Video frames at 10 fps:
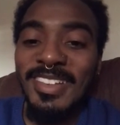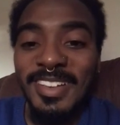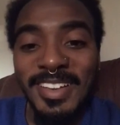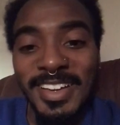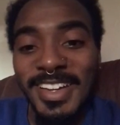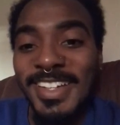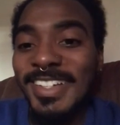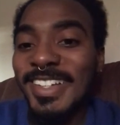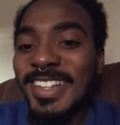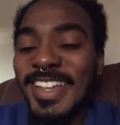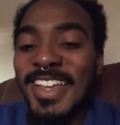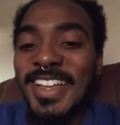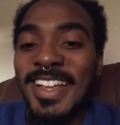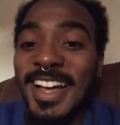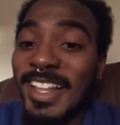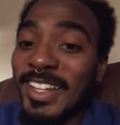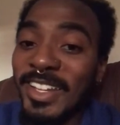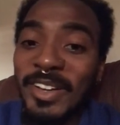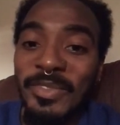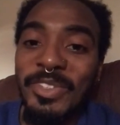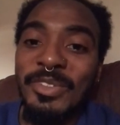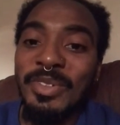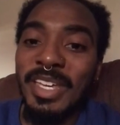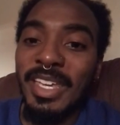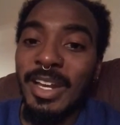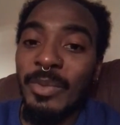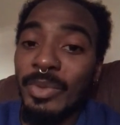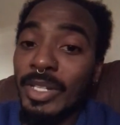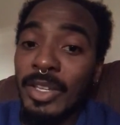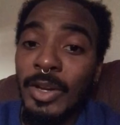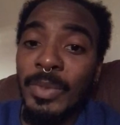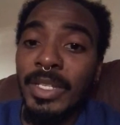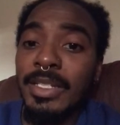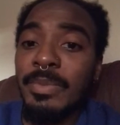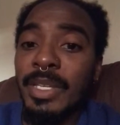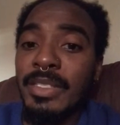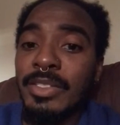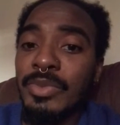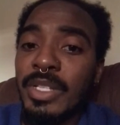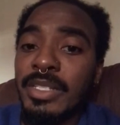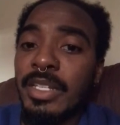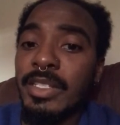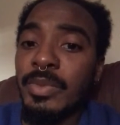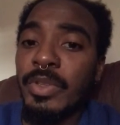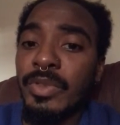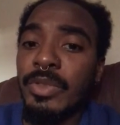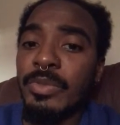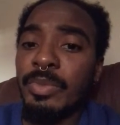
All right? I love you, and I really hope that this message resonates with you.